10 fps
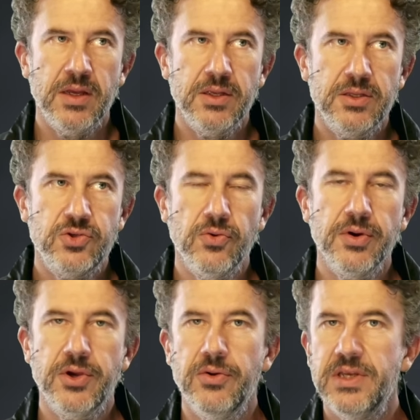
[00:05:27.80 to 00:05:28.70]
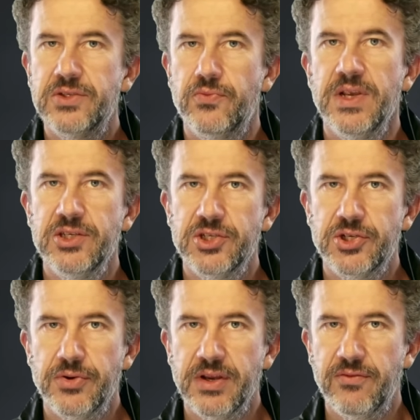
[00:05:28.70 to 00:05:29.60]
Dorico is
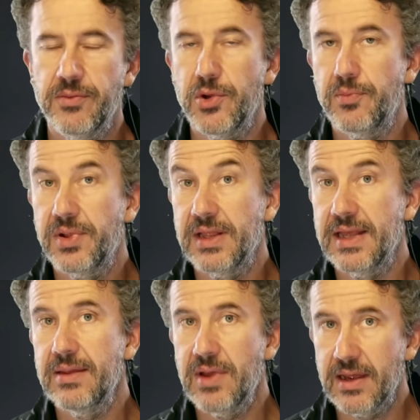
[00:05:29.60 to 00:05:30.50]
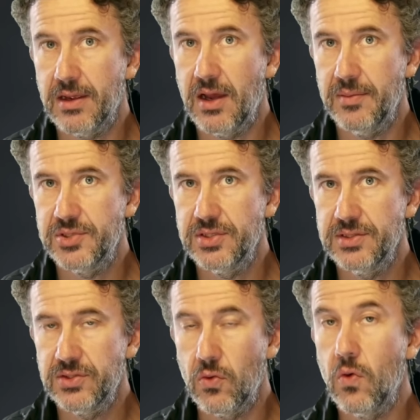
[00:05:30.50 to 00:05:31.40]
registering from your playback
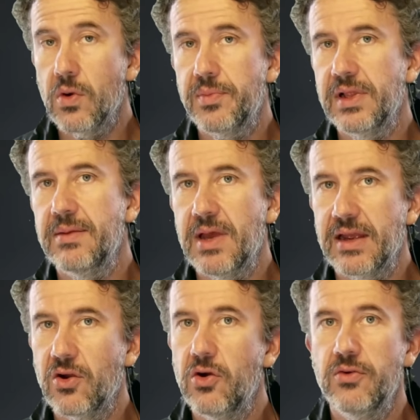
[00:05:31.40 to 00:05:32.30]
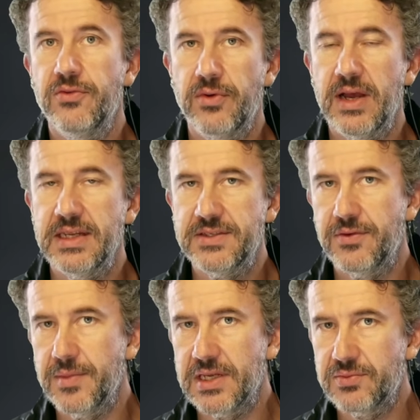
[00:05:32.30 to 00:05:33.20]
options or playback overrides
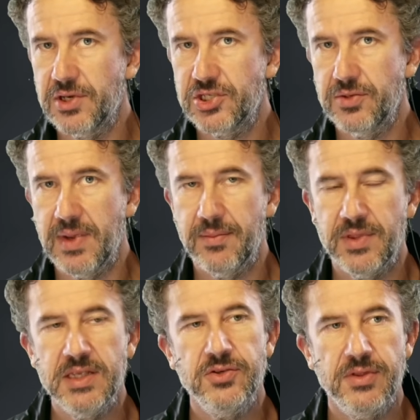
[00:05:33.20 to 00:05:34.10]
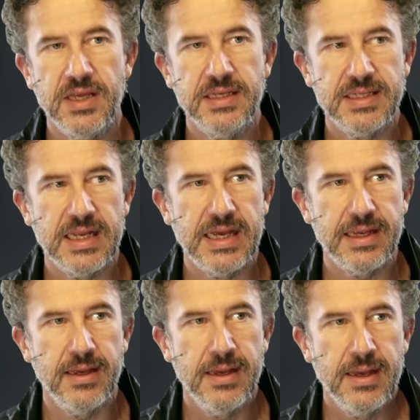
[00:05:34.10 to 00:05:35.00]
from the expression map. These are things
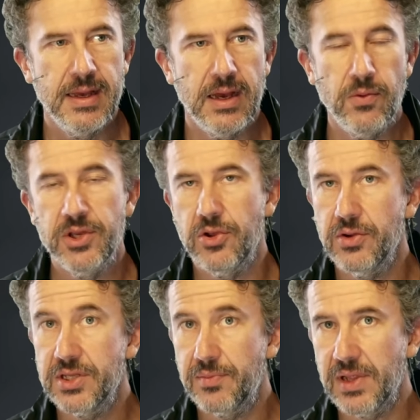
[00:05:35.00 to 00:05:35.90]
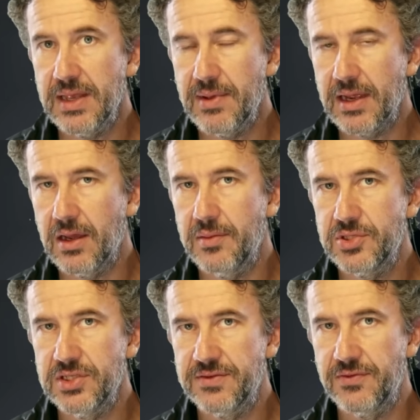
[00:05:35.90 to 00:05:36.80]
like when you go into the playback
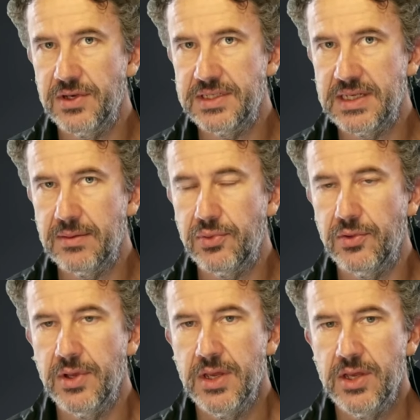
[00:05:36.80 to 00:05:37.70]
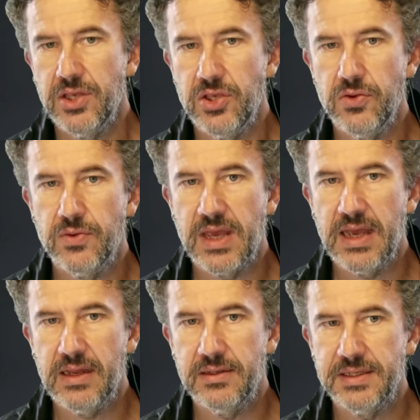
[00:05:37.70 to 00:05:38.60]
options, for example, you
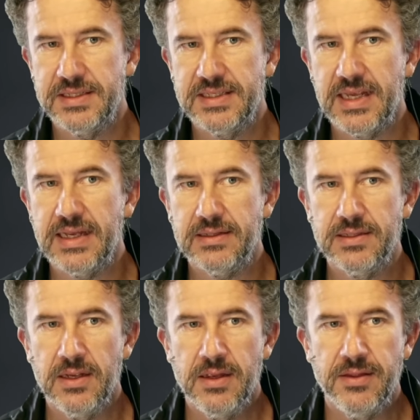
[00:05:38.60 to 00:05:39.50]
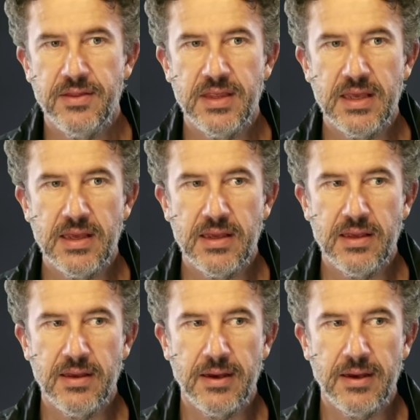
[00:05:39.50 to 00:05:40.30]
can set the